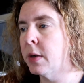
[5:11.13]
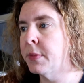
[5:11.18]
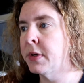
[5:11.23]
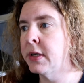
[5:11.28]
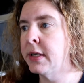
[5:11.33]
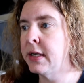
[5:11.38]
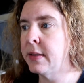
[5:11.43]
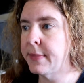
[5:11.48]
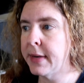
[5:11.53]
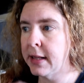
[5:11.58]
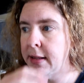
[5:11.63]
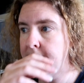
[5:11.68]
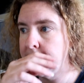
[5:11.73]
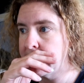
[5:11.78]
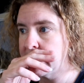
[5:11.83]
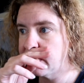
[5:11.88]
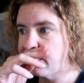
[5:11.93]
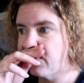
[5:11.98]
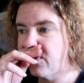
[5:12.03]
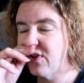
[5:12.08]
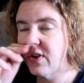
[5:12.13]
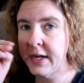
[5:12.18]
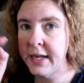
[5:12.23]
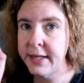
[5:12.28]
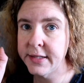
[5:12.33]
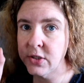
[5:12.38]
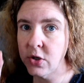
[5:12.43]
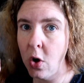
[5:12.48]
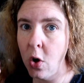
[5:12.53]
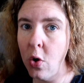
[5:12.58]
I'm going to eat my lunch before it
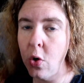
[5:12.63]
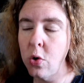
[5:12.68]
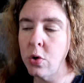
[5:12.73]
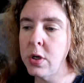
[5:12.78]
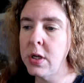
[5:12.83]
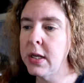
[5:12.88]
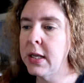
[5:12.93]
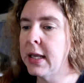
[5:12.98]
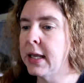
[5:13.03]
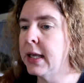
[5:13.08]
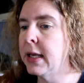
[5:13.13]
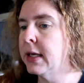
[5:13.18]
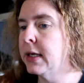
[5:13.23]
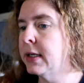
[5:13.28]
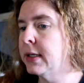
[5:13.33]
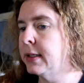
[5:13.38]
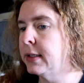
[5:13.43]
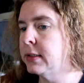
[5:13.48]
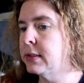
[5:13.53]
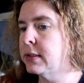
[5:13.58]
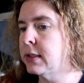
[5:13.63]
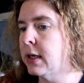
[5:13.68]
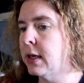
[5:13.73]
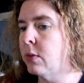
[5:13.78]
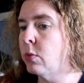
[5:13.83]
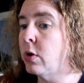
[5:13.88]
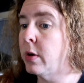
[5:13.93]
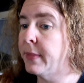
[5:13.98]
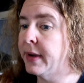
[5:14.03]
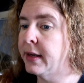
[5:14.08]
gets cold and,
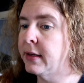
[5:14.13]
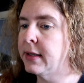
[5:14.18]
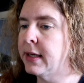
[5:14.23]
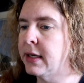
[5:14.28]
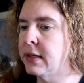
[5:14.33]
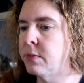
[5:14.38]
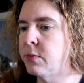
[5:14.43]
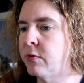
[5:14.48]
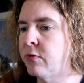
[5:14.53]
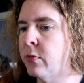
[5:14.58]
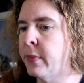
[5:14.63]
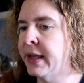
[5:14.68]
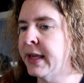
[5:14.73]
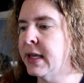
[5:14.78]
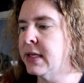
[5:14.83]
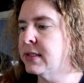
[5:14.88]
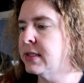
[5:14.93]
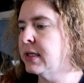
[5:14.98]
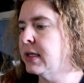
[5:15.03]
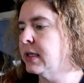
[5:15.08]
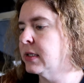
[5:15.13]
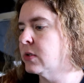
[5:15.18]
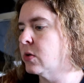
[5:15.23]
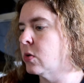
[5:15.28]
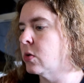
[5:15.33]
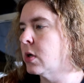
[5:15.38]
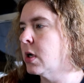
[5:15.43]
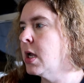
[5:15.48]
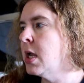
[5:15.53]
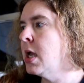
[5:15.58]
uh, well, my before my quesadilla gets
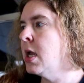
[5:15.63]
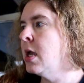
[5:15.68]
cold.